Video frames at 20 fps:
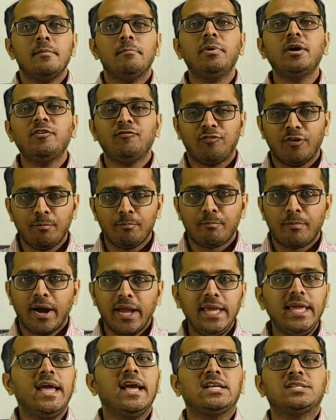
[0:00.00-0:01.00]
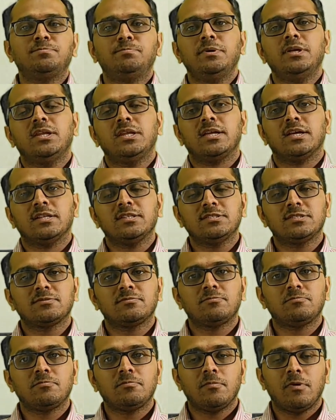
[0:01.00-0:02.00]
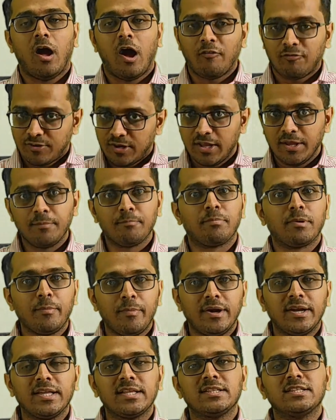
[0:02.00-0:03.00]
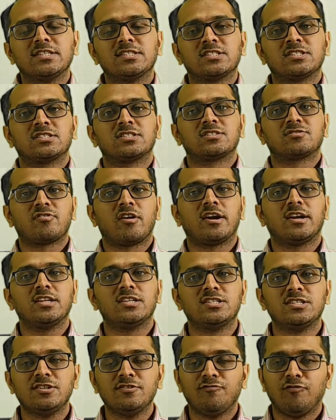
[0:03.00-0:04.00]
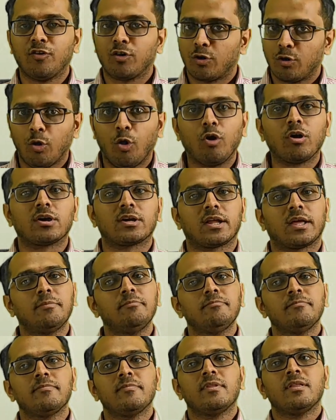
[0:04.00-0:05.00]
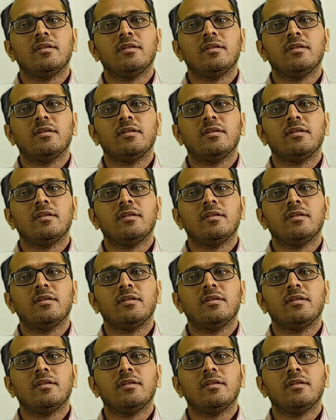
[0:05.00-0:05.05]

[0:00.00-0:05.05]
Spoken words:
but from my experience after implementing this strategy for a long time,